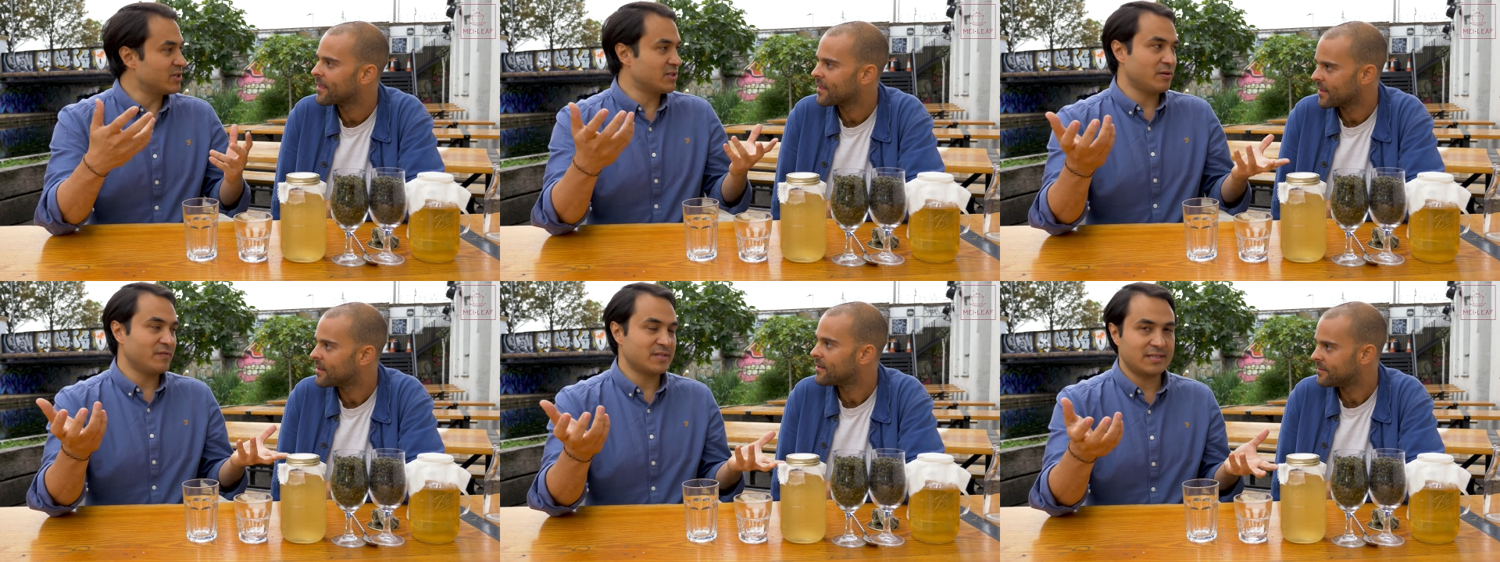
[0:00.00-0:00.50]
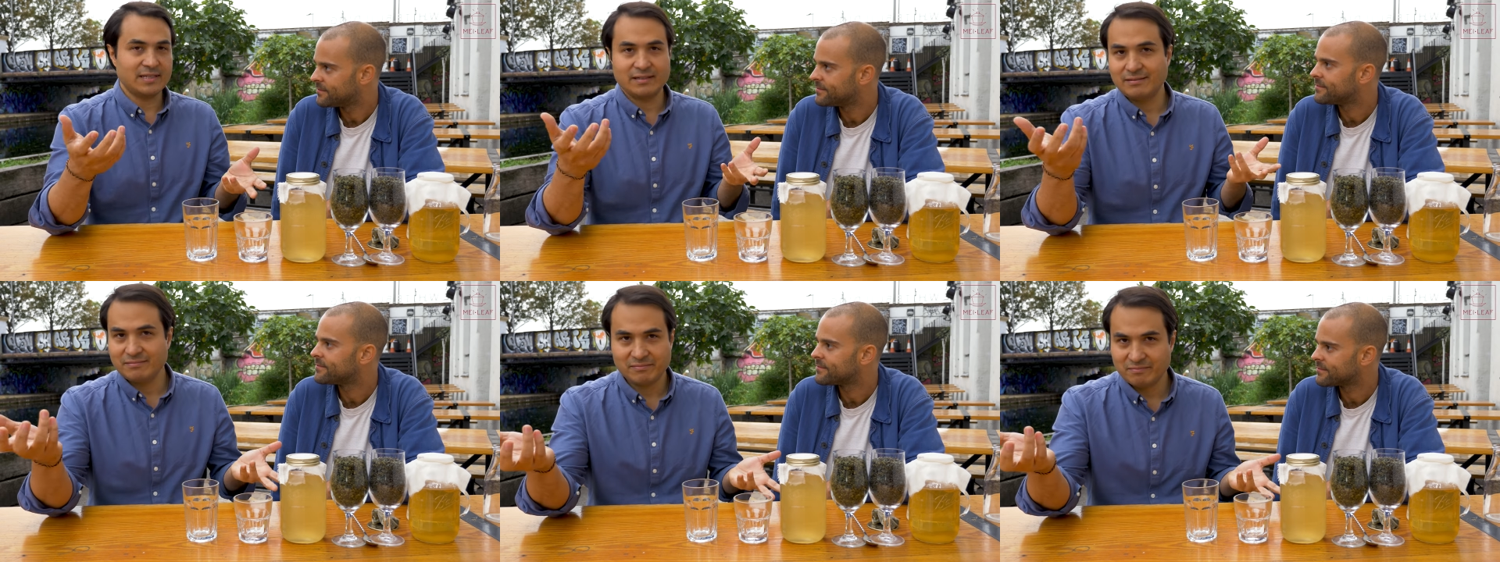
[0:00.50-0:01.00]
Speaker 1: which is obviously
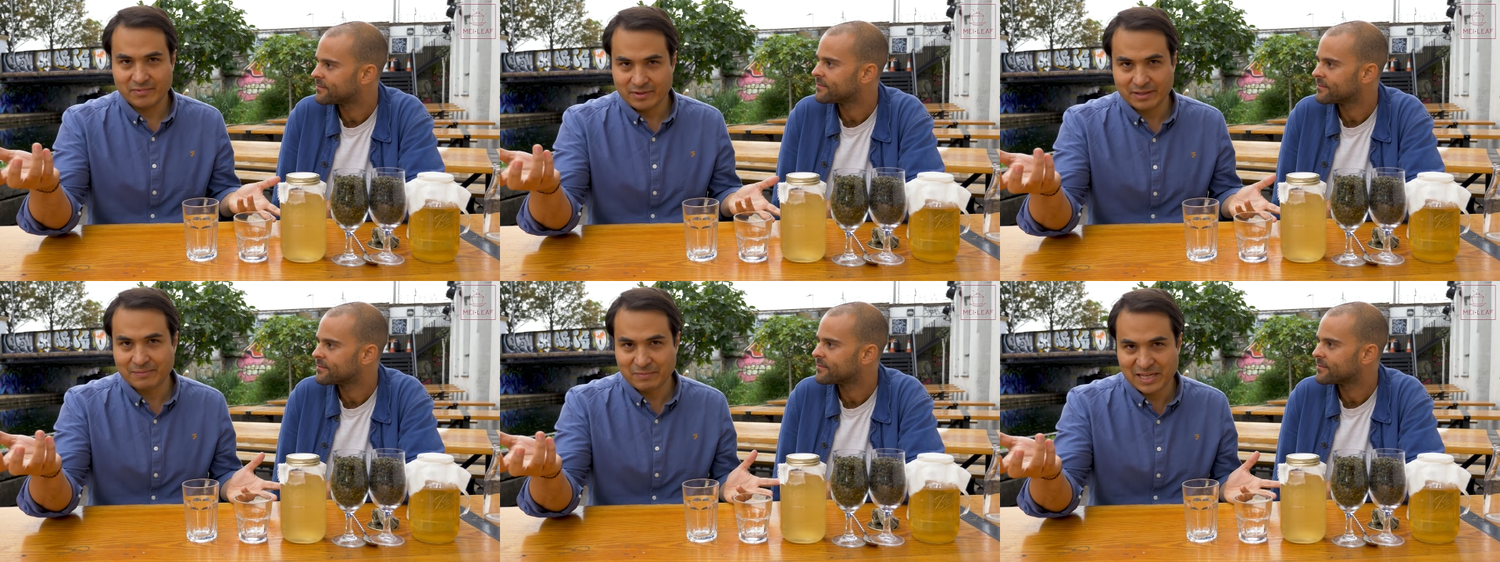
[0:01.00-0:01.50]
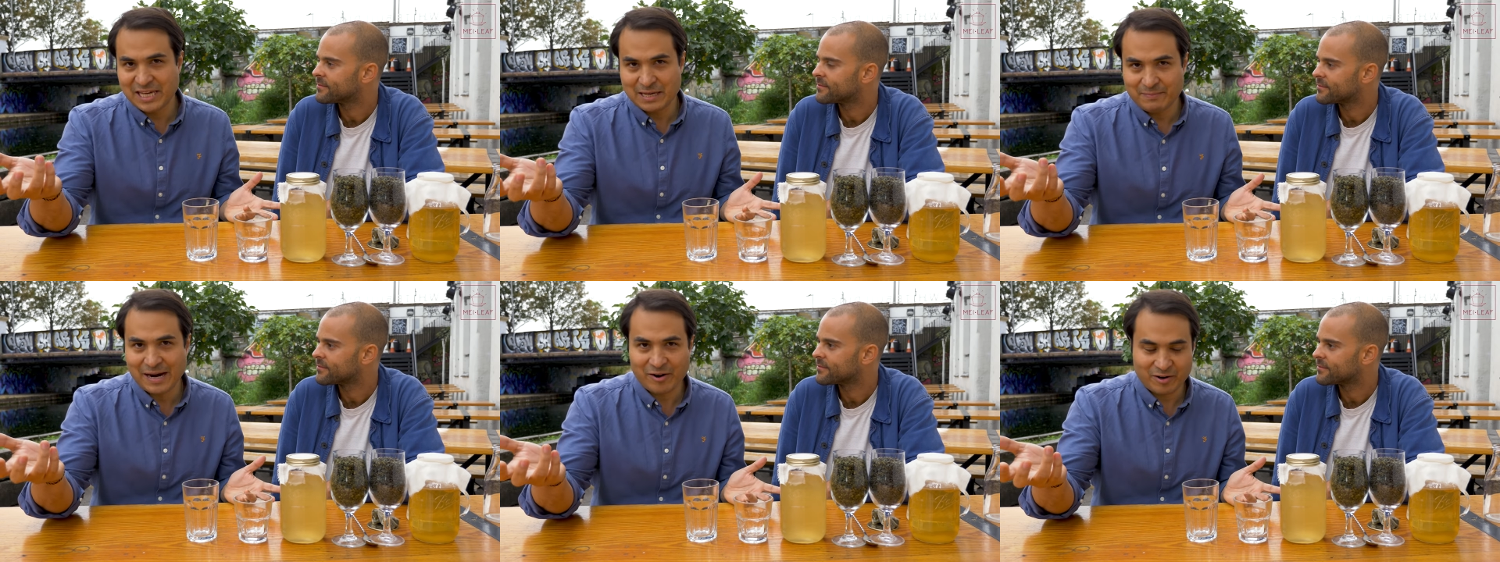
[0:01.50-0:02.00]
the key
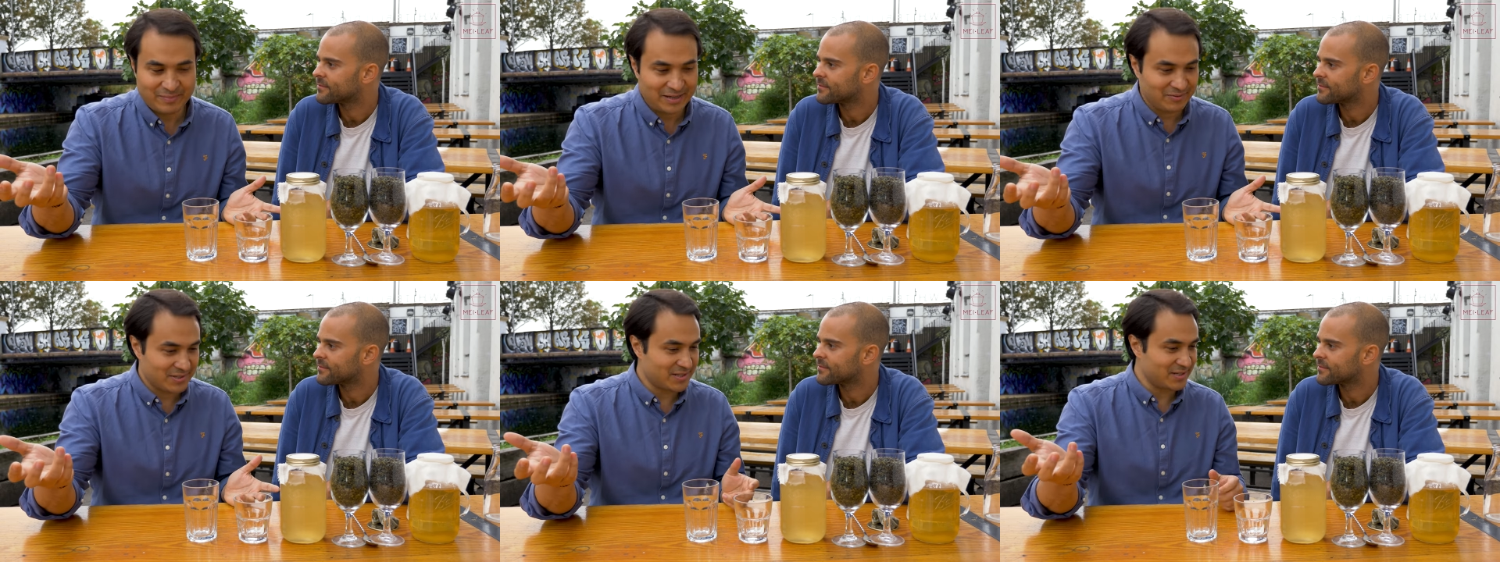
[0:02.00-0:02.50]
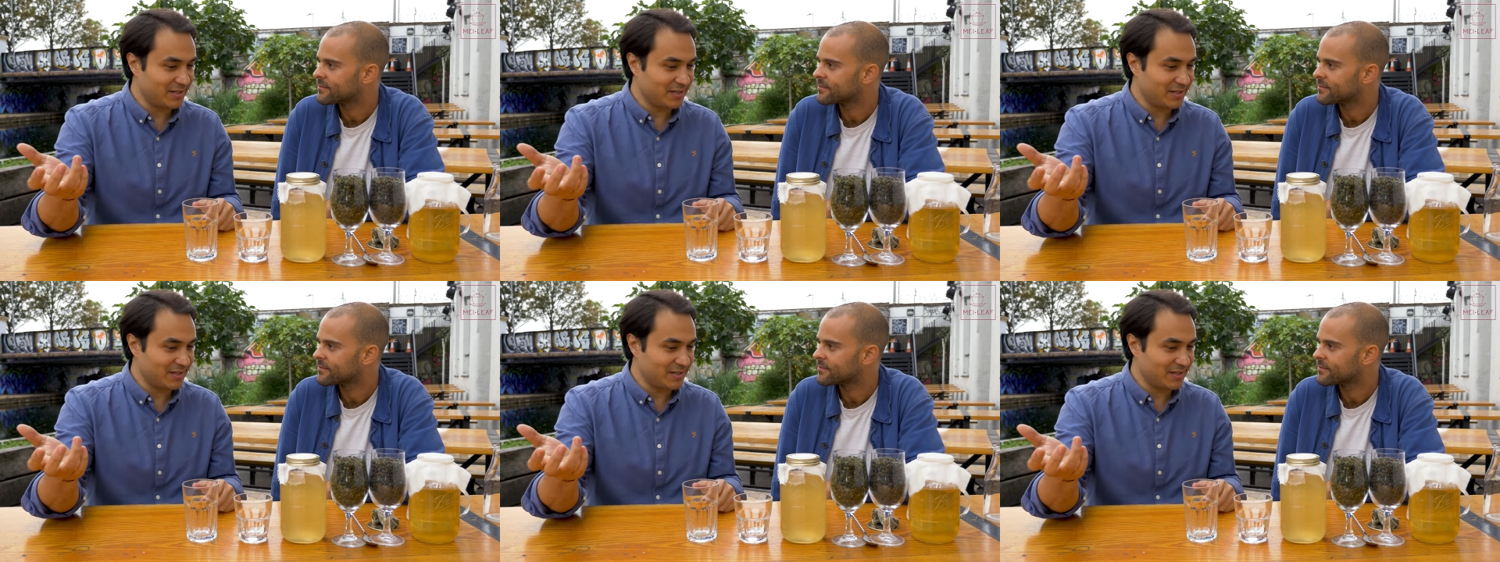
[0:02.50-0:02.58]
paramount,